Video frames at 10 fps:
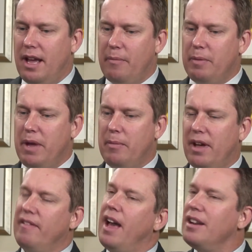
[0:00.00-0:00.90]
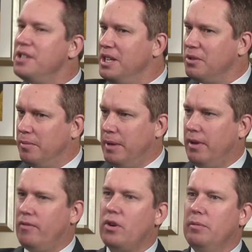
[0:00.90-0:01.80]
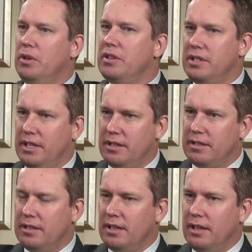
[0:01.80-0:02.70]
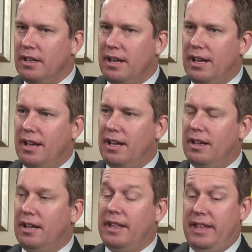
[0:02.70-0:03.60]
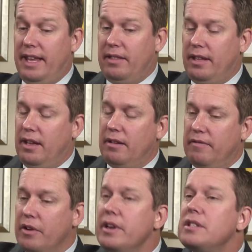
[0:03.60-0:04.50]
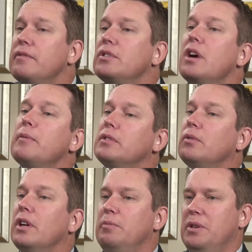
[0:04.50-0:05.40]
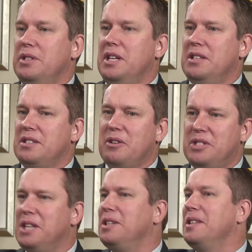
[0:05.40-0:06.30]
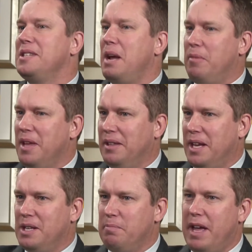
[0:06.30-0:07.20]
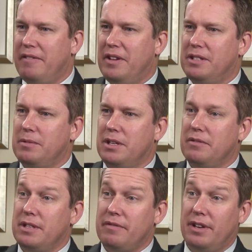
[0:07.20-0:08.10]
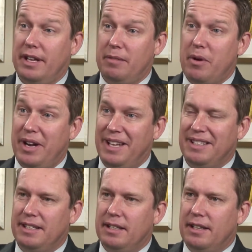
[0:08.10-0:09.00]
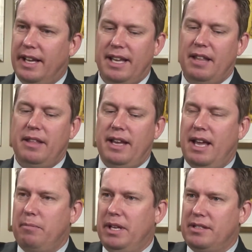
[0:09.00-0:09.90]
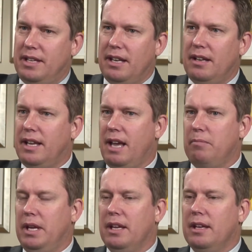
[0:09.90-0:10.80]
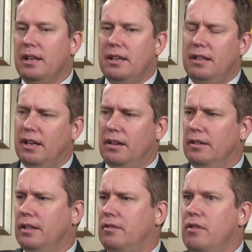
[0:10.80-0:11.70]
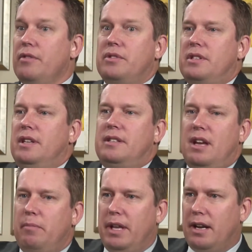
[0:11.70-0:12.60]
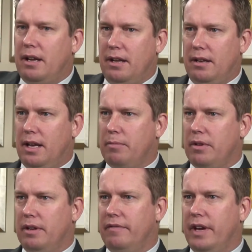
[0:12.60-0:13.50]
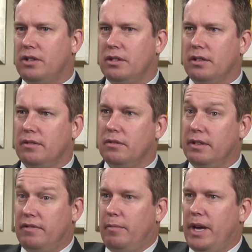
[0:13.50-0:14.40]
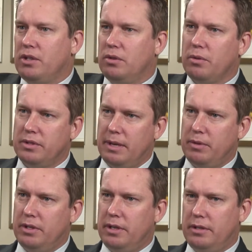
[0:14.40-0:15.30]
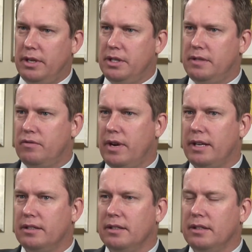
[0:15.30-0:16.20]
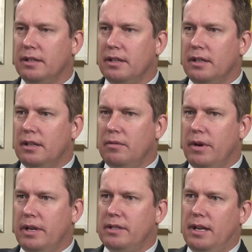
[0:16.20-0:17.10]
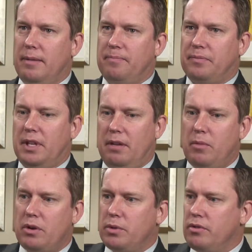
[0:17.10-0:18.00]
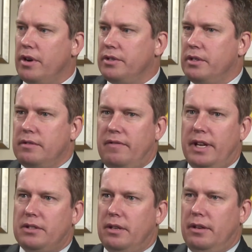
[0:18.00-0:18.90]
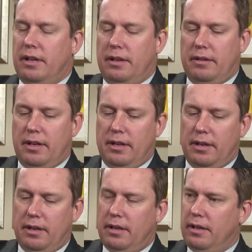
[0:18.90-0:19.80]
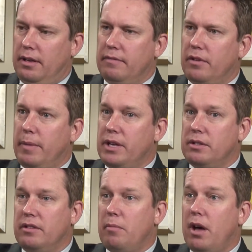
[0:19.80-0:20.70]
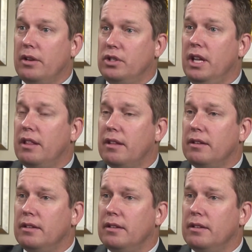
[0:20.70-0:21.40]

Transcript: And when people have allergies or people have autoimmune diseases, the various different types of autoimmune diseases are essentially the same thing. They just manifest themselves differently in the body. Mm-hmm. That can be skin, it can be, you know, the Crohn's disease can be an upper infection or inflammation causing the upper digestive tract. Whereas you know, multiple sclerosis is an inflammation of the myelin sheath.